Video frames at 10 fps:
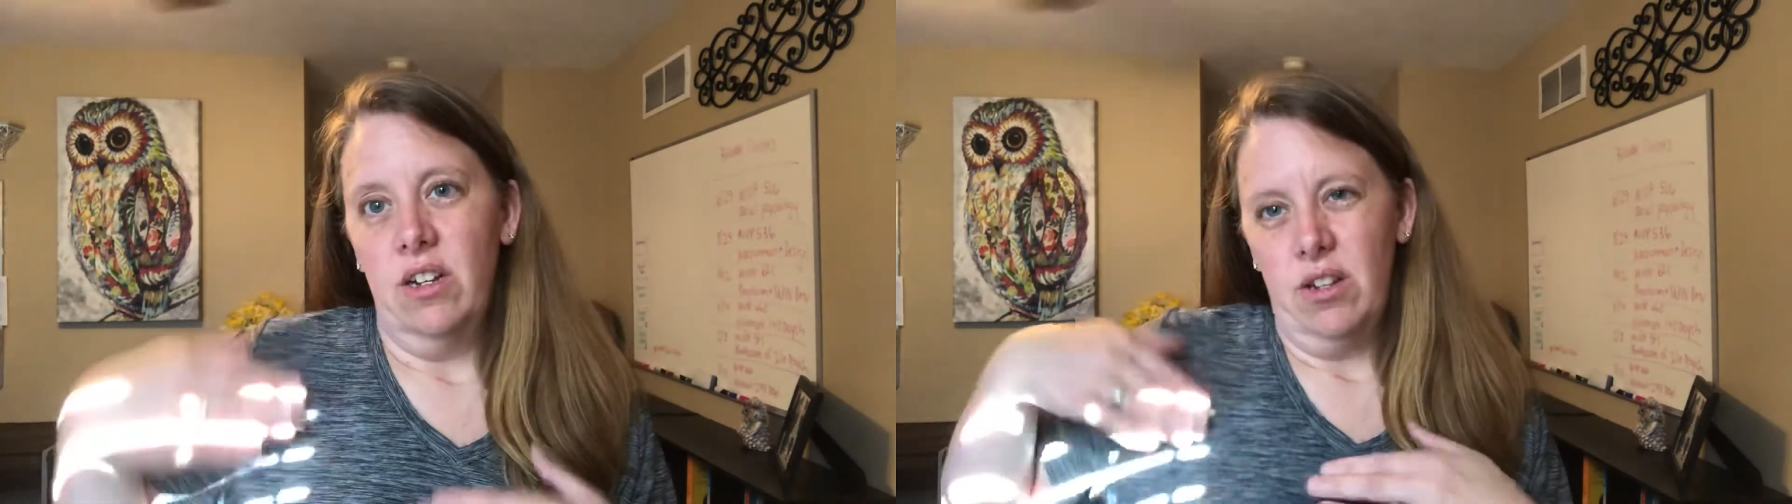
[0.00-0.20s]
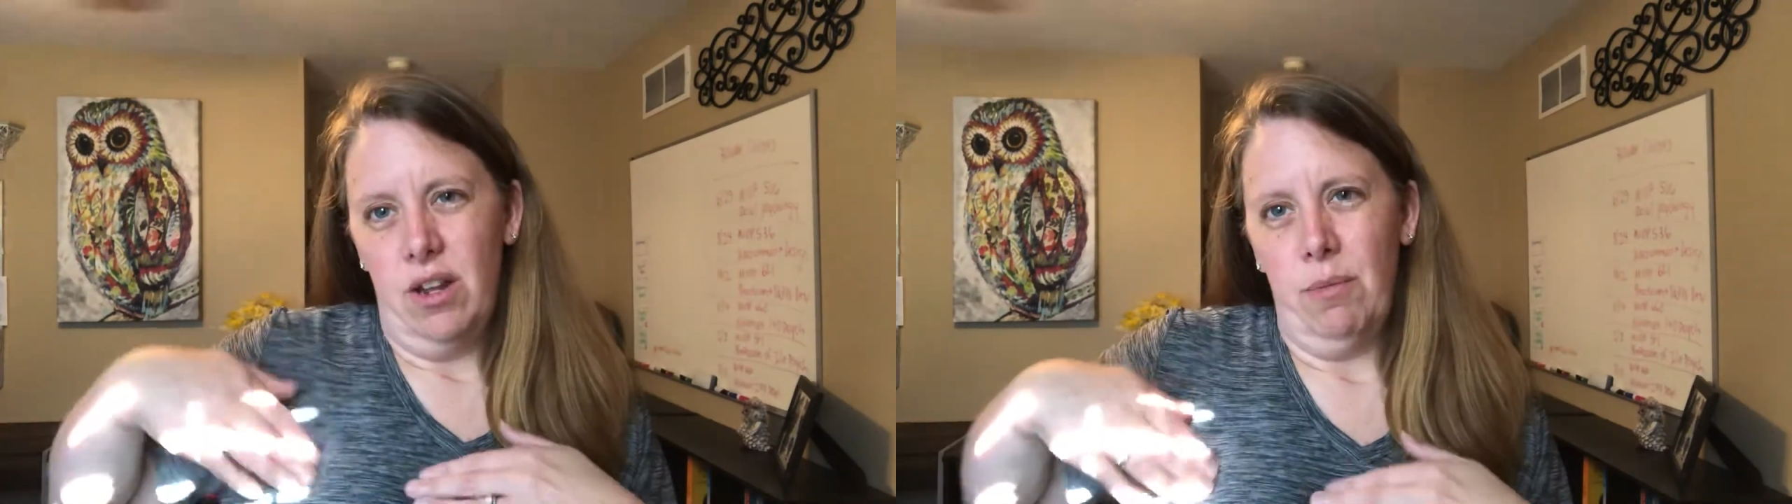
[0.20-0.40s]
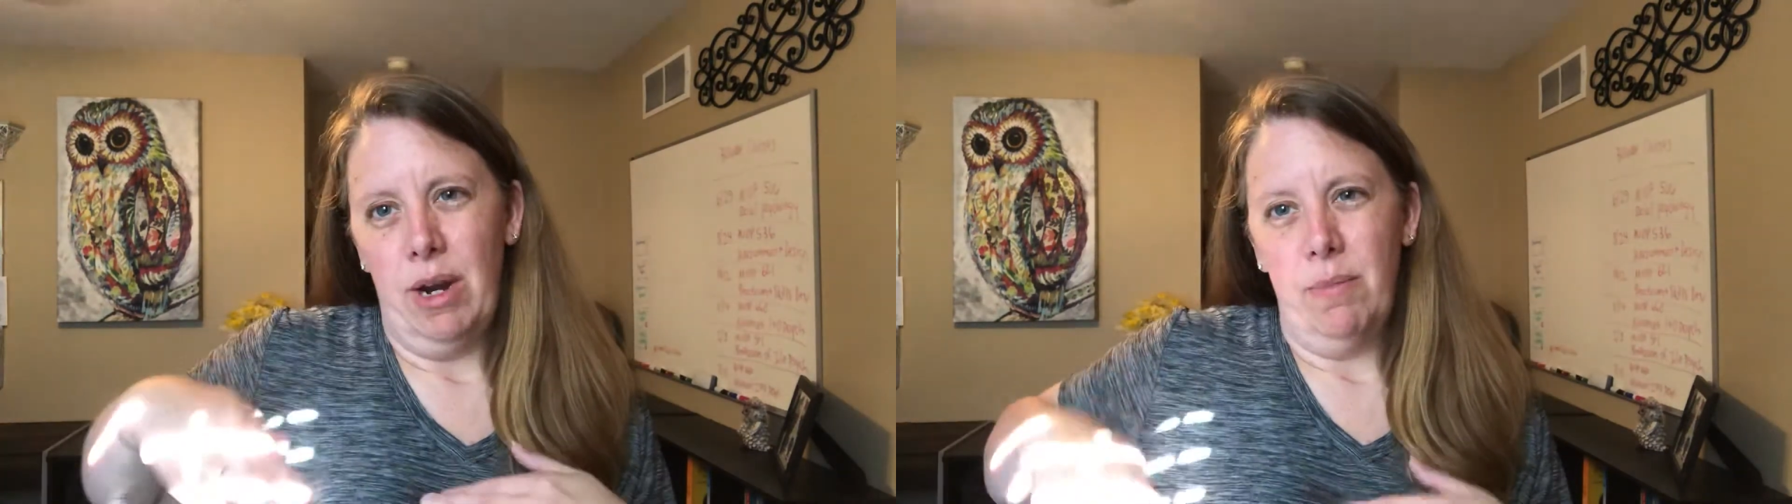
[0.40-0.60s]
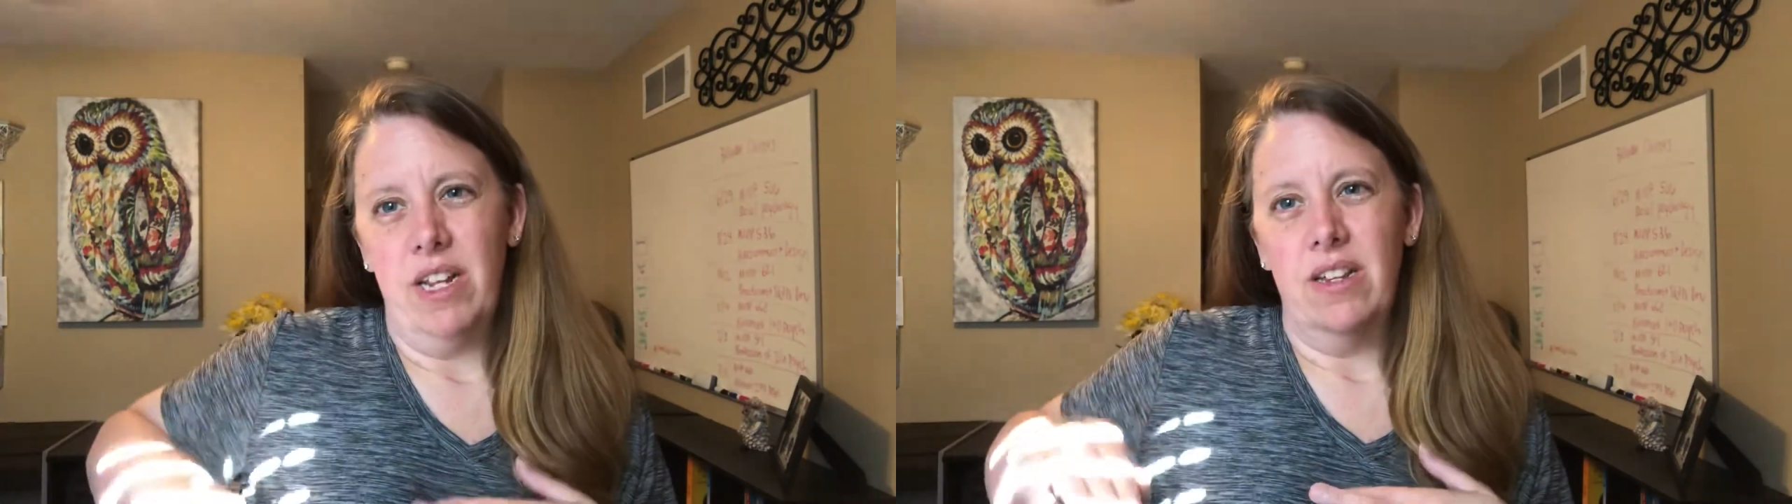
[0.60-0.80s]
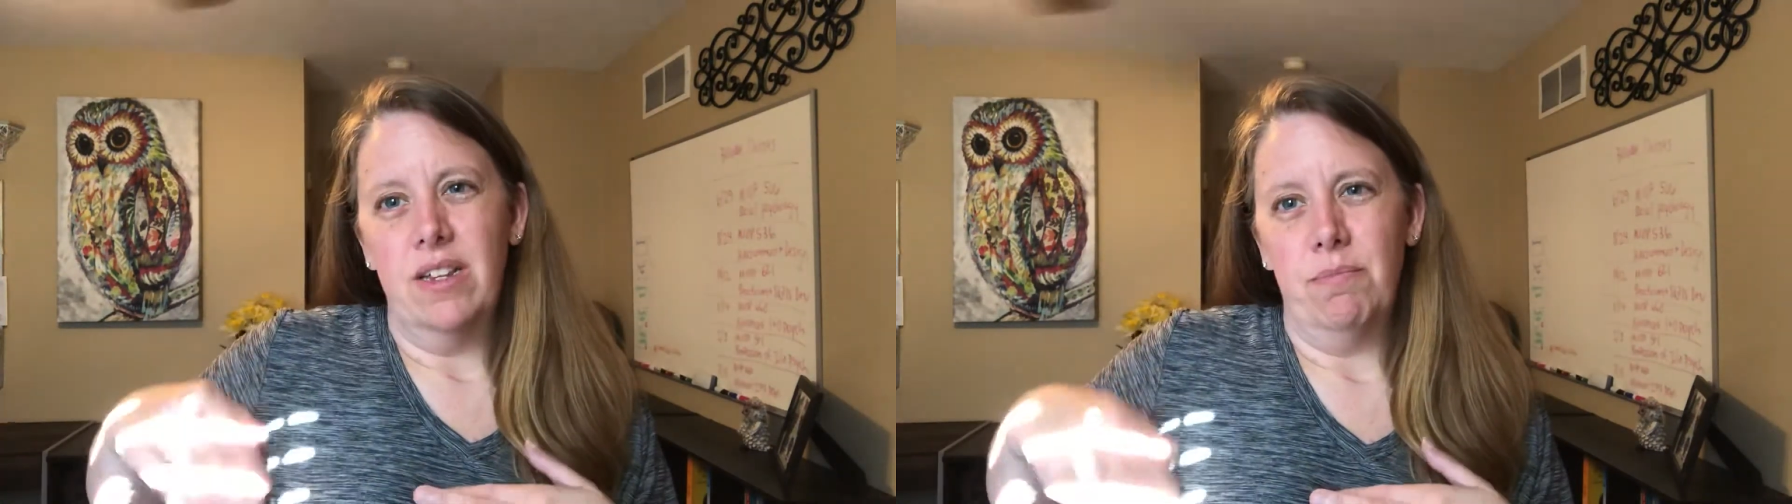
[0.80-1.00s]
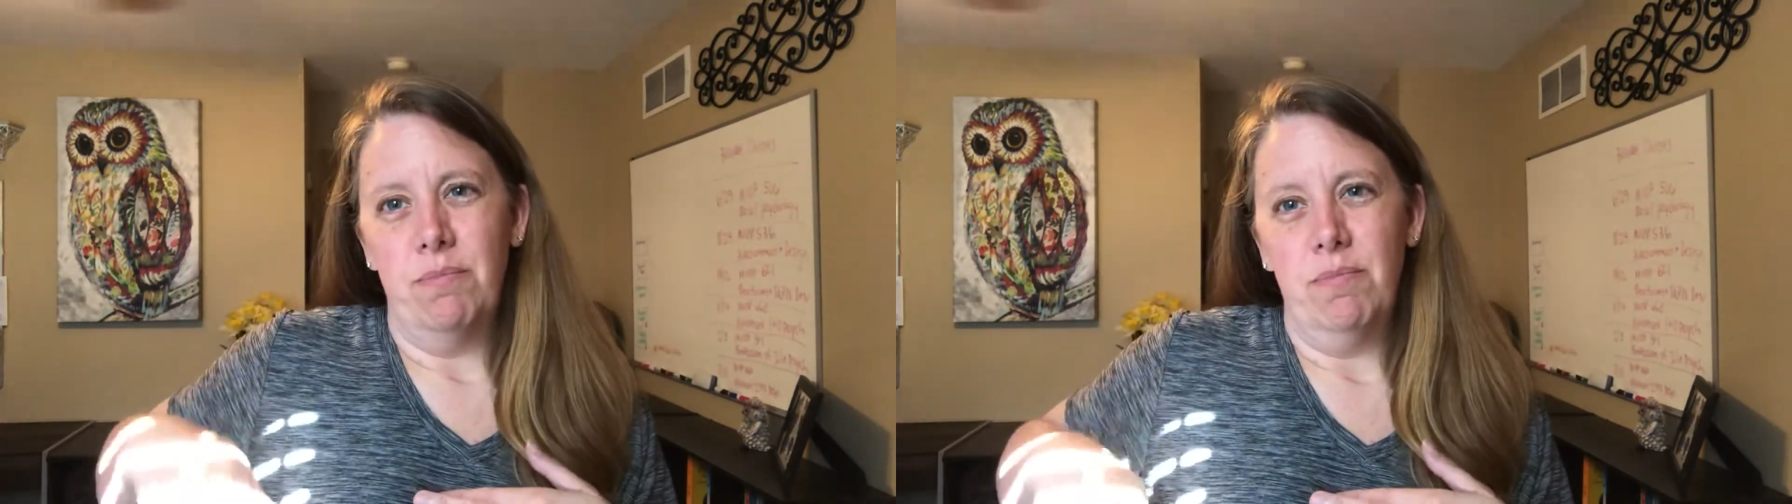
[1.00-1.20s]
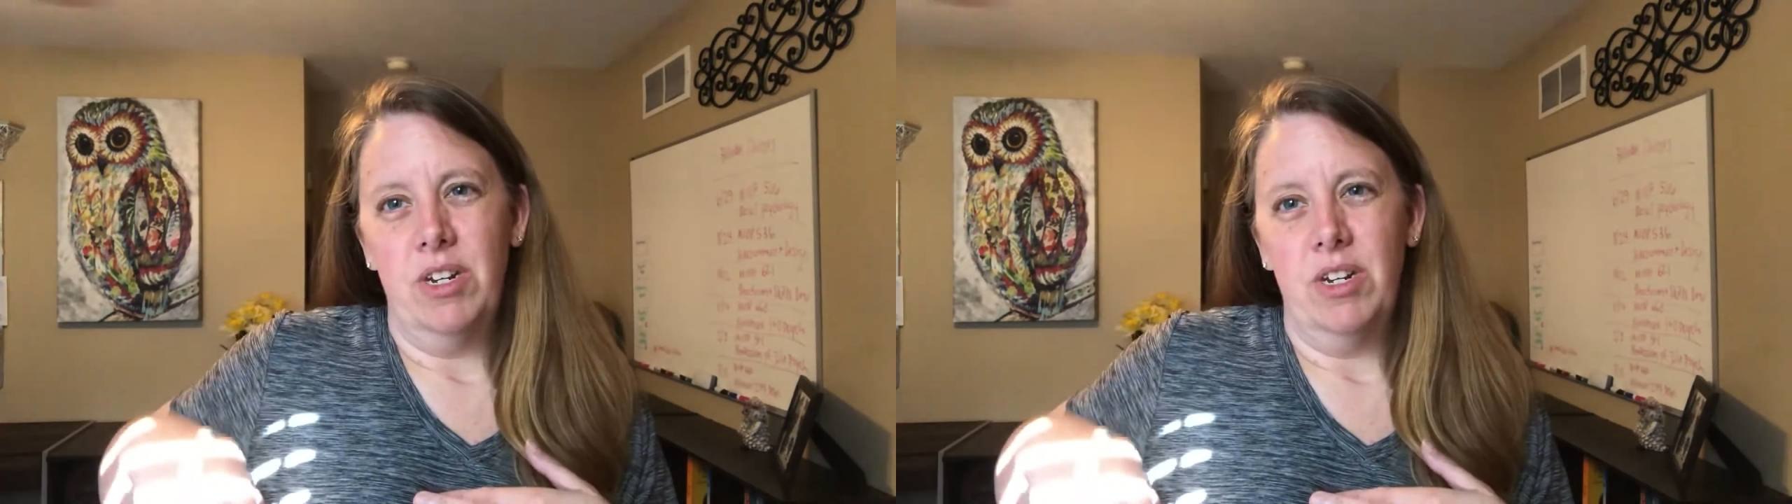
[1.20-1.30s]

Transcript: So there might have been some